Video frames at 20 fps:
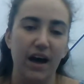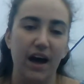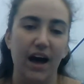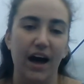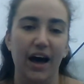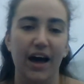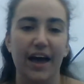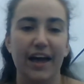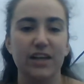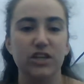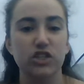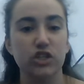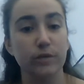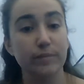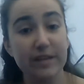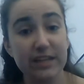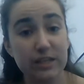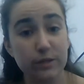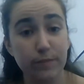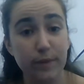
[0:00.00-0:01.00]
And German
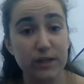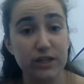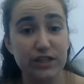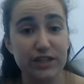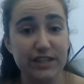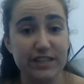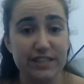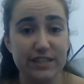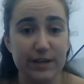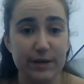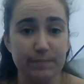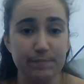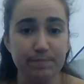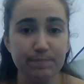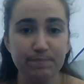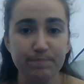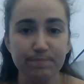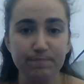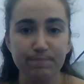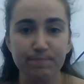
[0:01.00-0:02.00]
Expressionism,
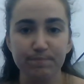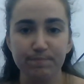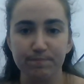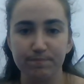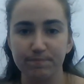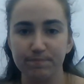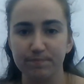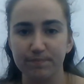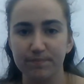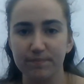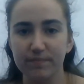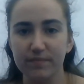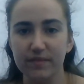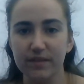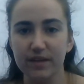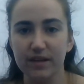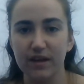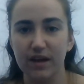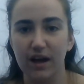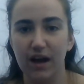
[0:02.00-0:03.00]

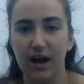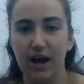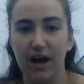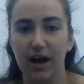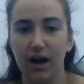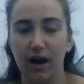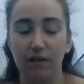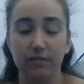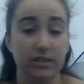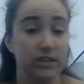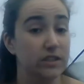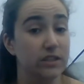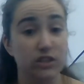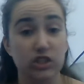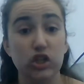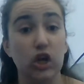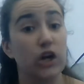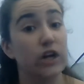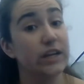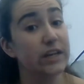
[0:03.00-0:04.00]
obviously, it
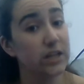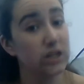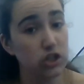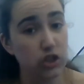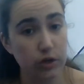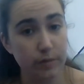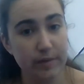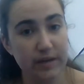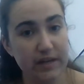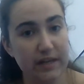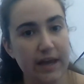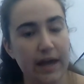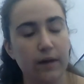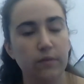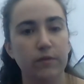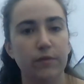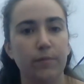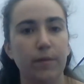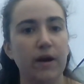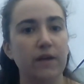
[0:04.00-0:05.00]
started in Germany, and it was
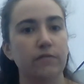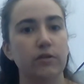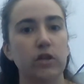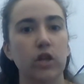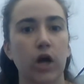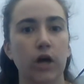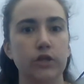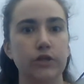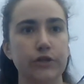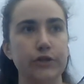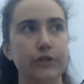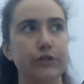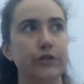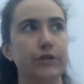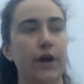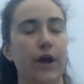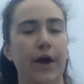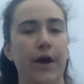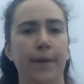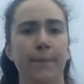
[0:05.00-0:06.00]
part of a larger
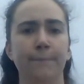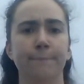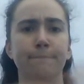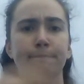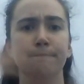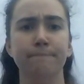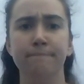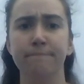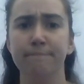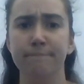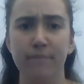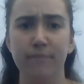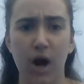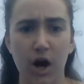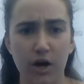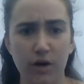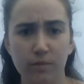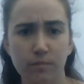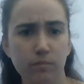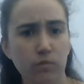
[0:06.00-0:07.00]

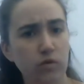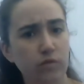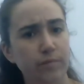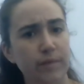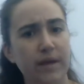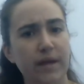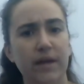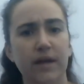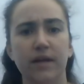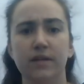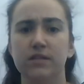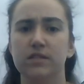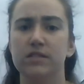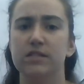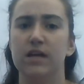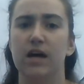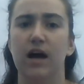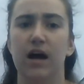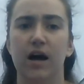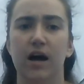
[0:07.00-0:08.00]
art movement
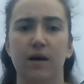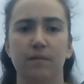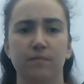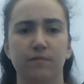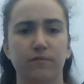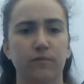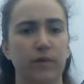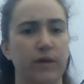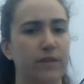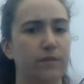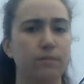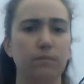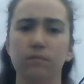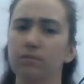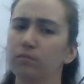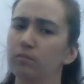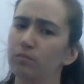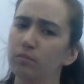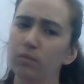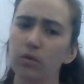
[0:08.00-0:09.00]
with
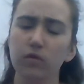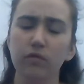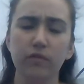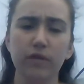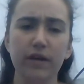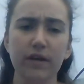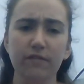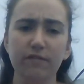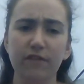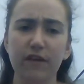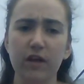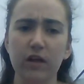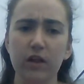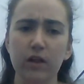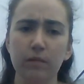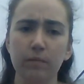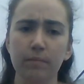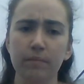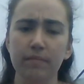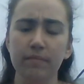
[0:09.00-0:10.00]

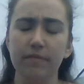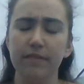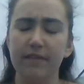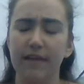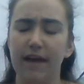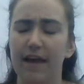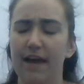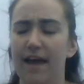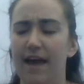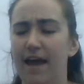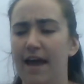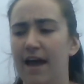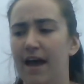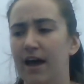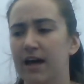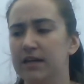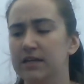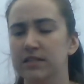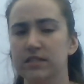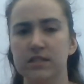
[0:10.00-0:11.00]
films and